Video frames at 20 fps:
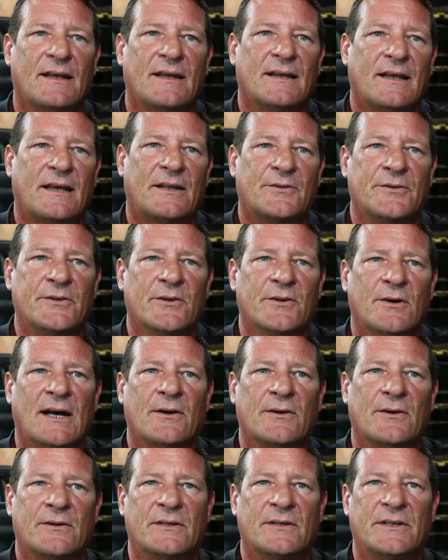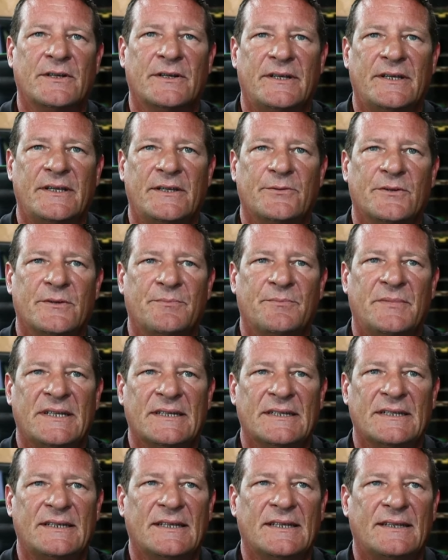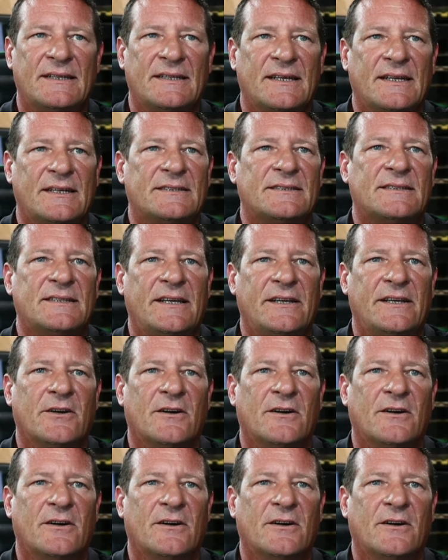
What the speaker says: I don't know how good he would be at getting that snake